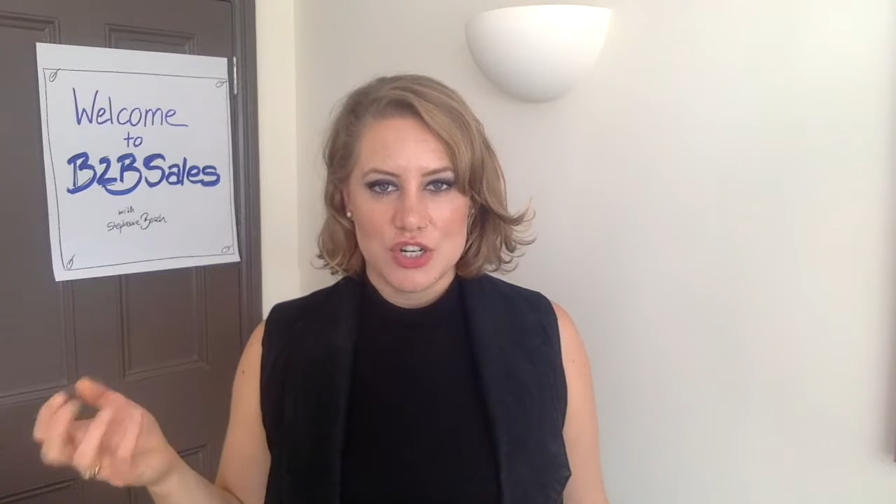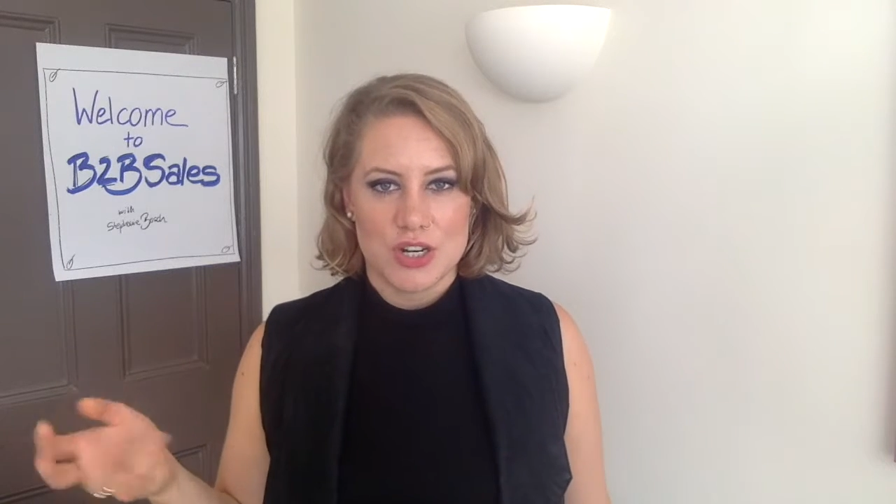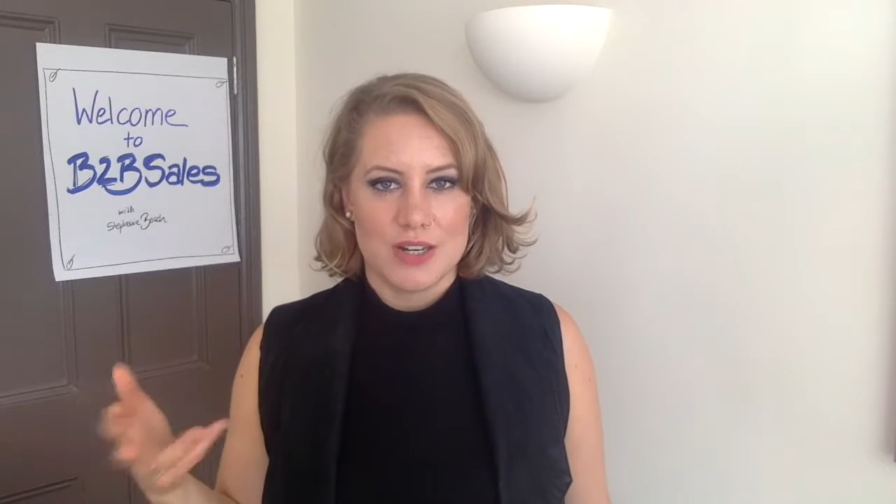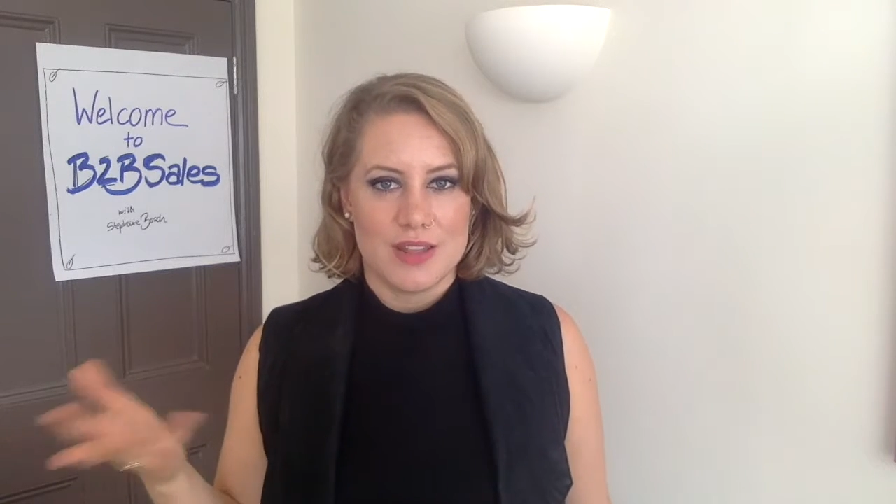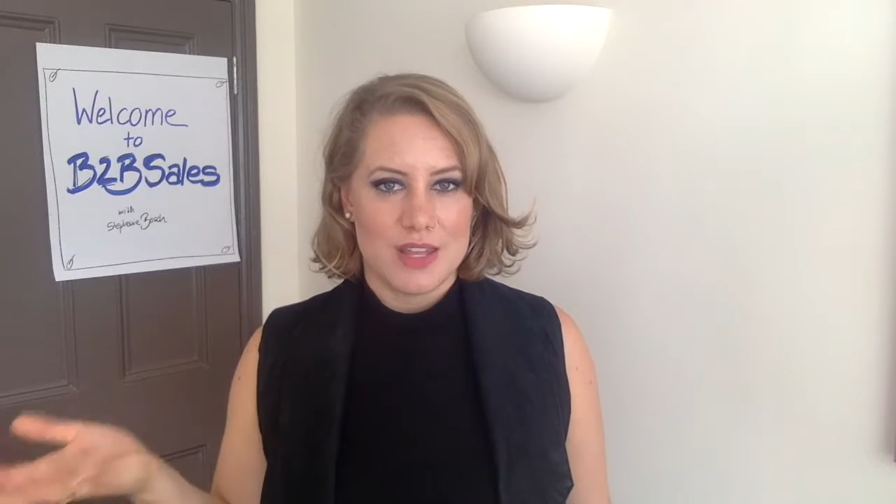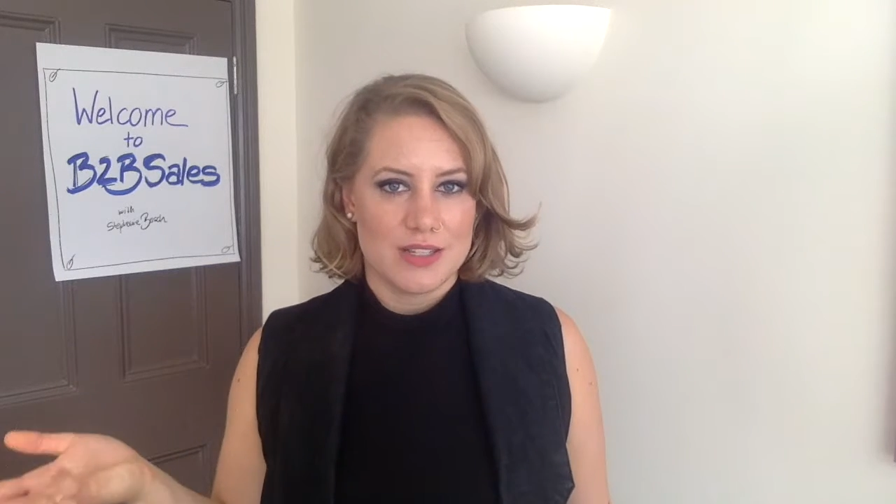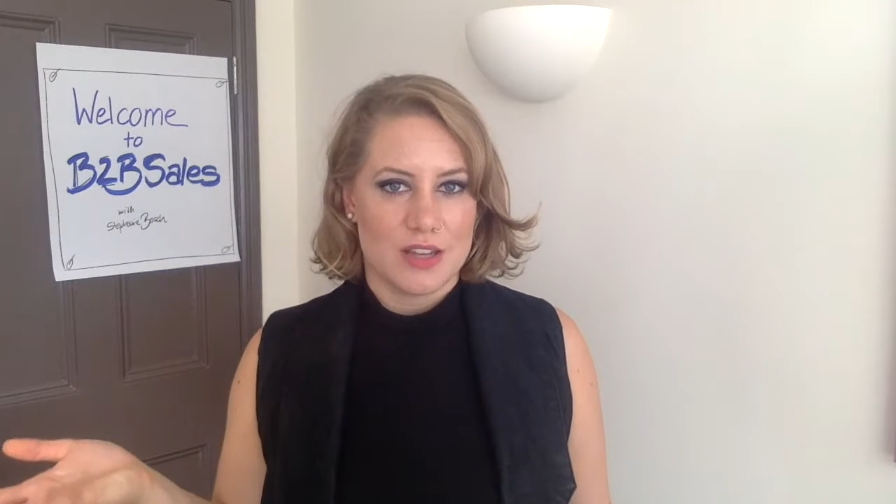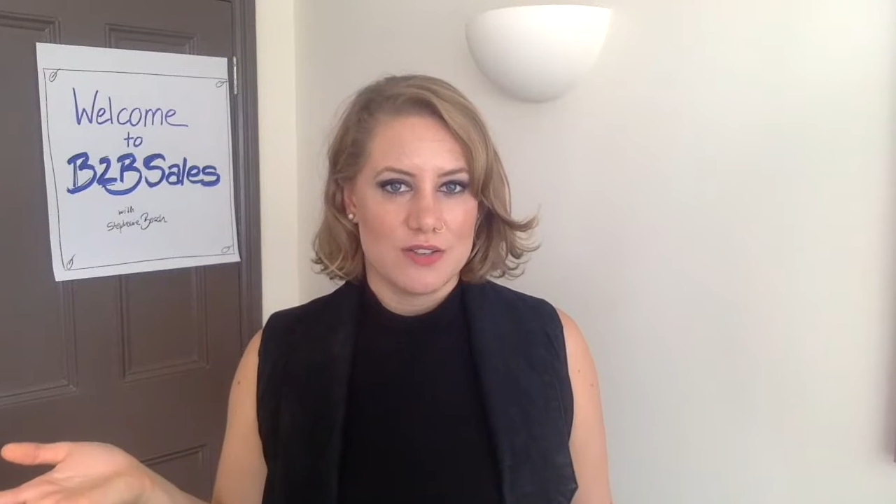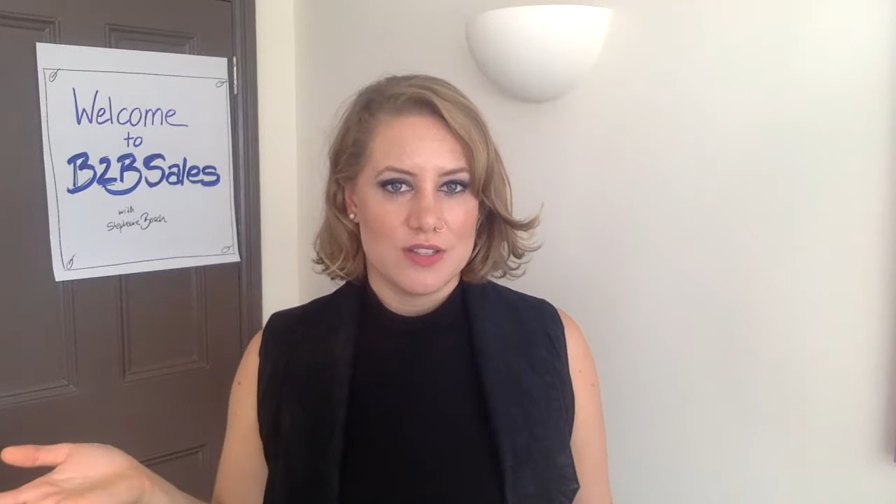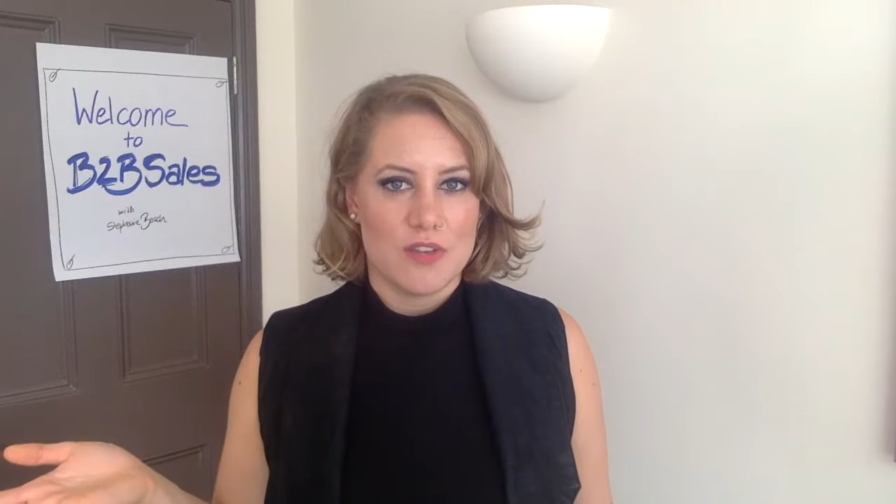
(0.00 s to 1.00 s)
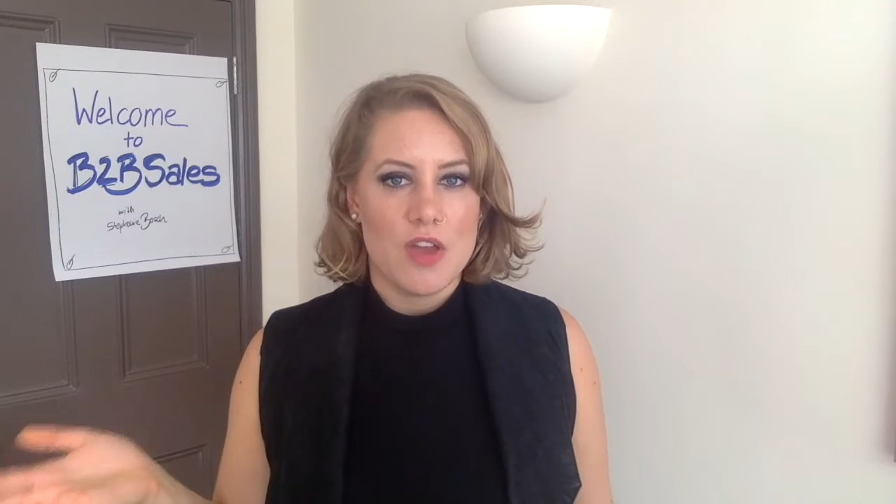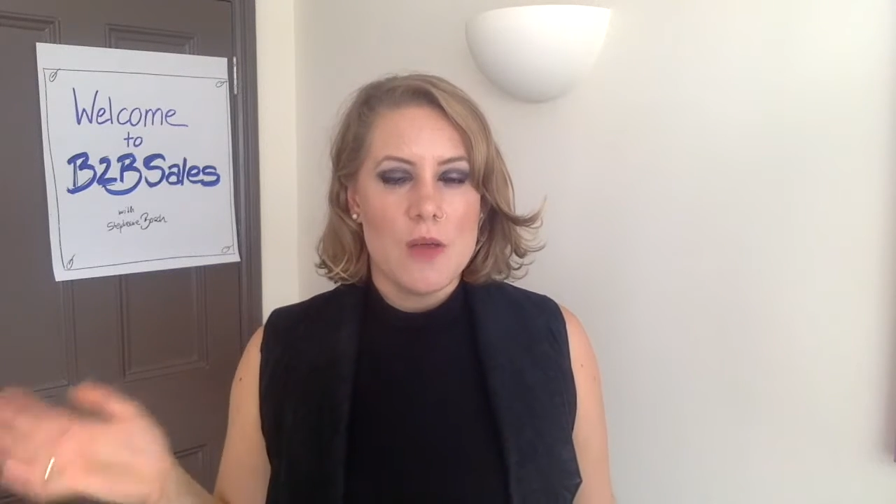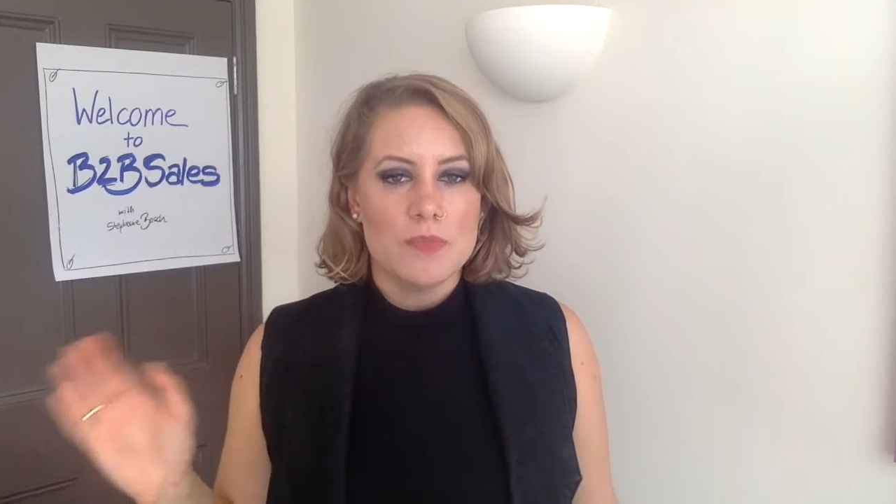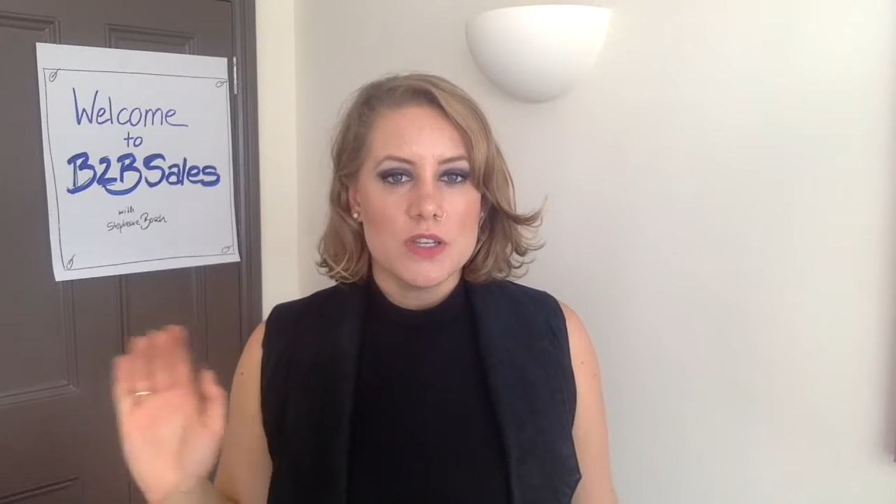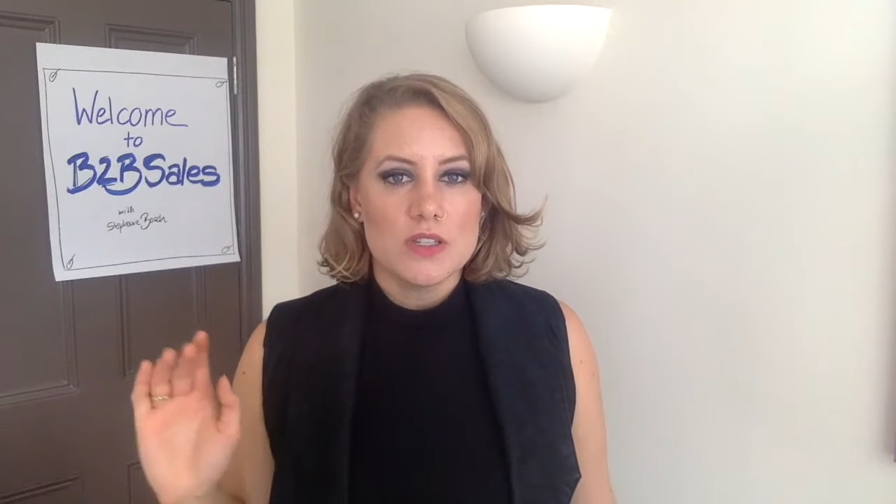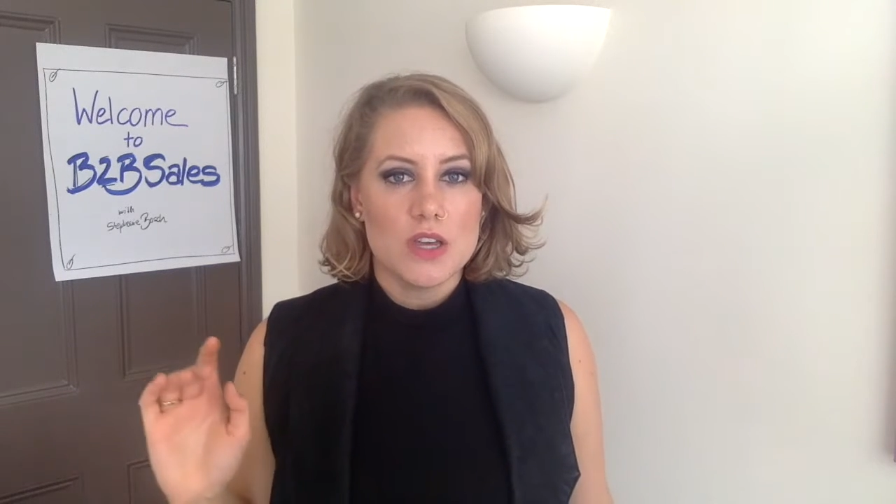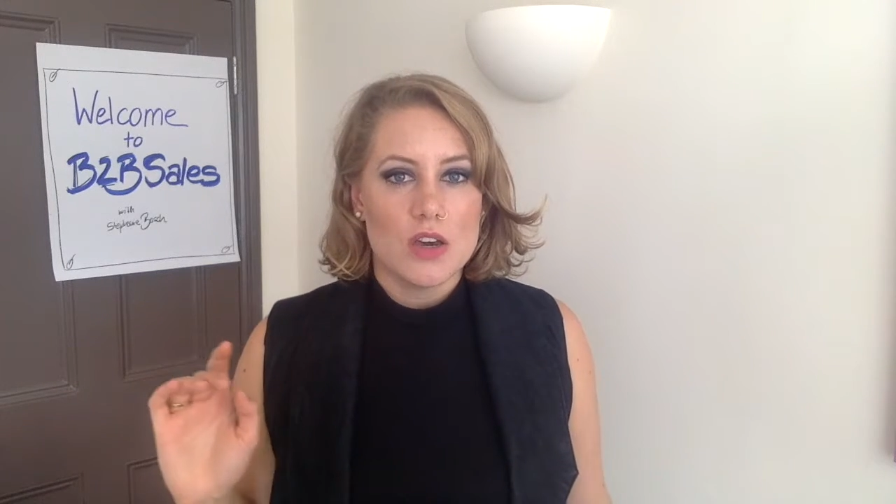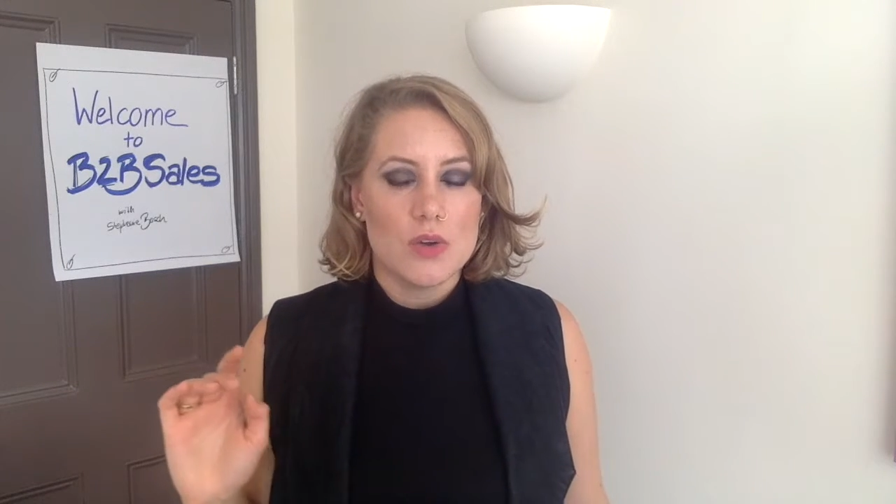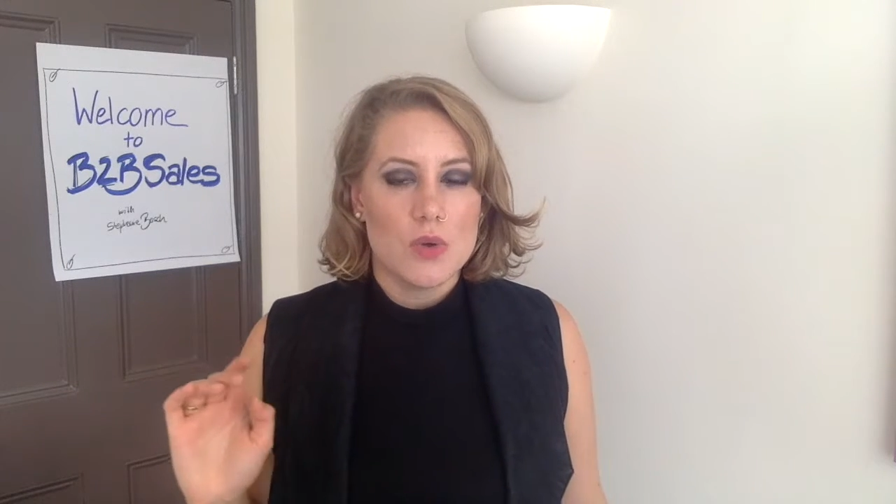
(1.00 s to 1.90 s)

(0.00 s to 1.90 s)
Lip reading: and these kind of stuff. So